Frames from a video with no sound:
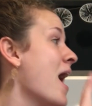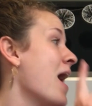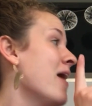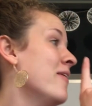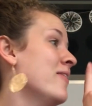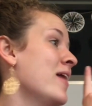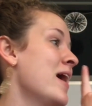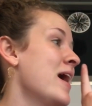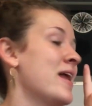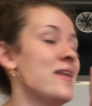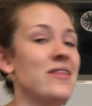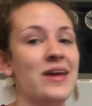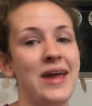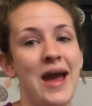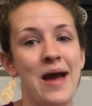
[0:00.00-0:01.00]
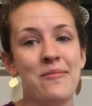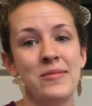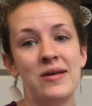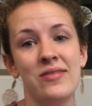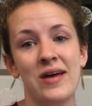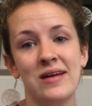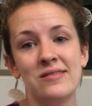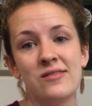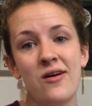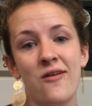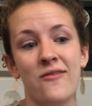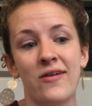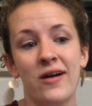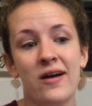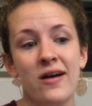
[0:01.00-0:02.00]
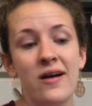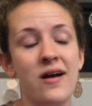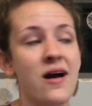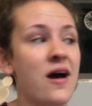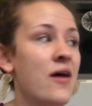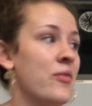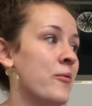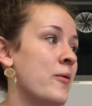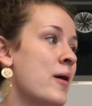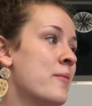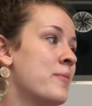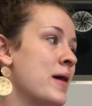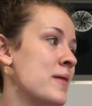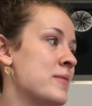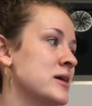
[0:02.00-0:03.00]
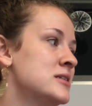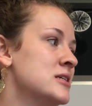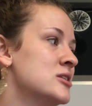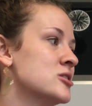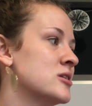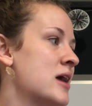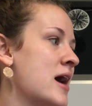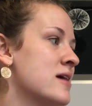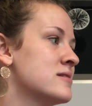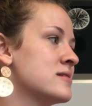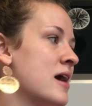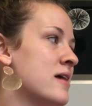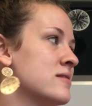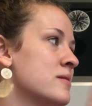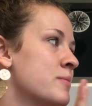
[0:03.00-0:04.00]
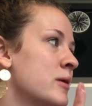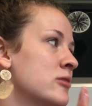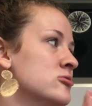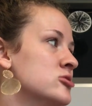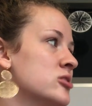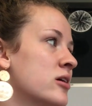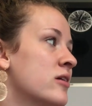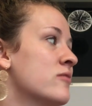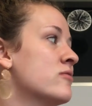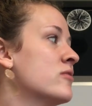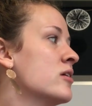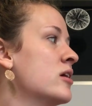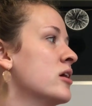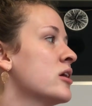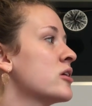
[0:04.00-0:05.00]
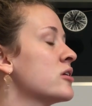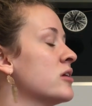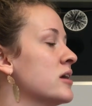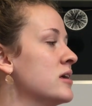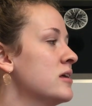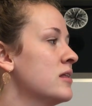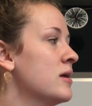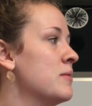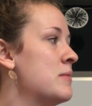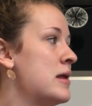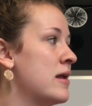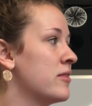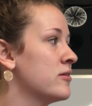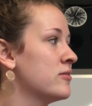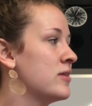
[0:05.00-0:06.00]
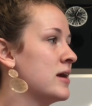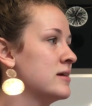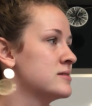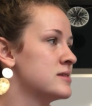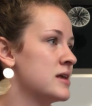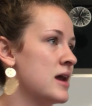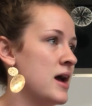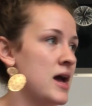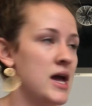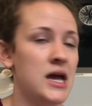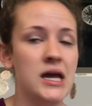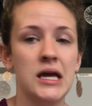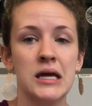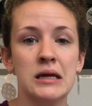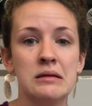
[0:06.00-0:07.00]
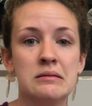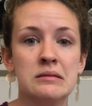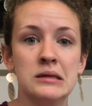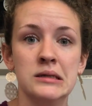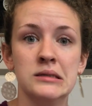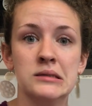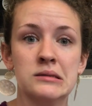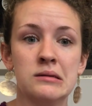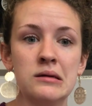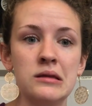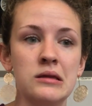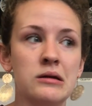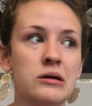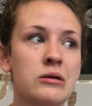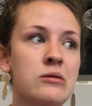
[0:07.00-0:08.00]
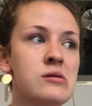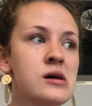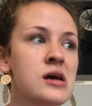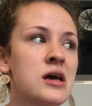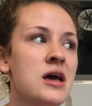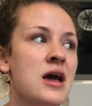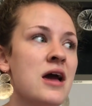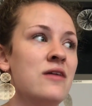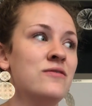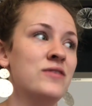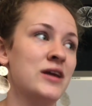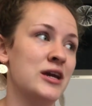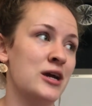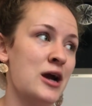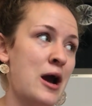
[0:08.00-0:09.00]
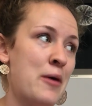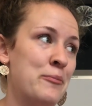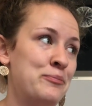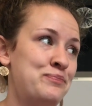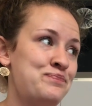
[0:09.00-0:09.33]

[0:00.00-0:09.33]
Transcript: And then the cabinet that's over on the wall by my teacher desk has a bunch of curriculum and other things that I need to sort through and figure out.